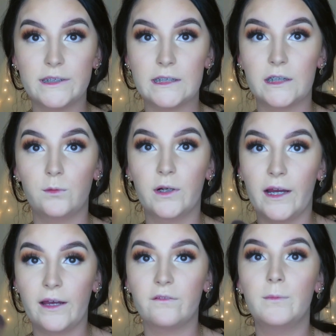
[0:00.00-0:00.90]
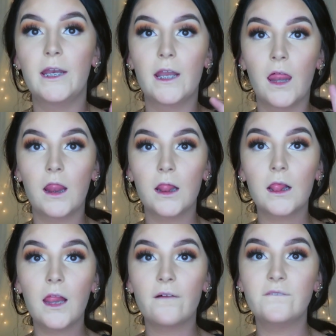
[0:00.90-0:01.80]
recently what I have been
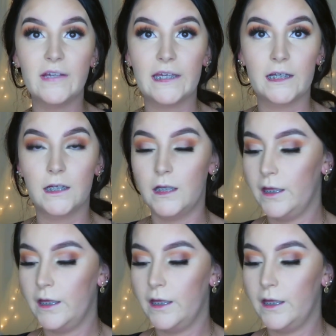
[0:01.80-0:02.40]
loving,